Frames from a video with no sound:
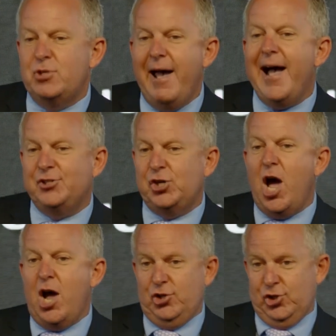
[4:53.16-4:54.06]
to our
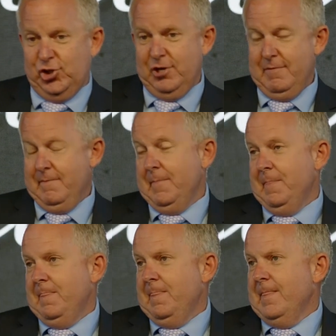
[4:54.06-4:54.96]
church.
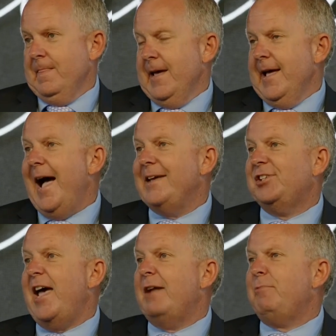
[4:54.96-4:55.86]
I
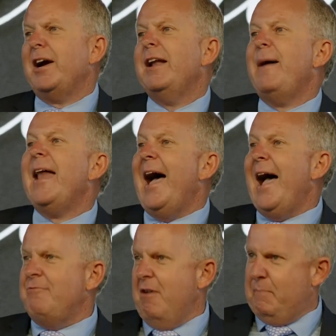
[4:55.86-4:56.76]
said, we got about
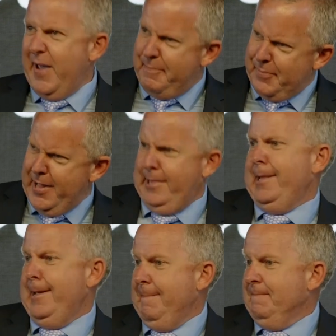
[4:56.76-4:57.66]
100
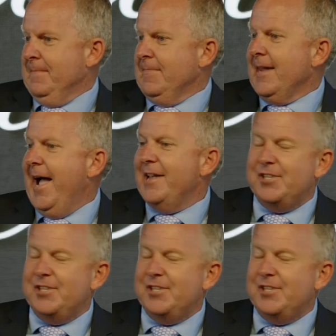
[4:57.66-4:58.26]
people. I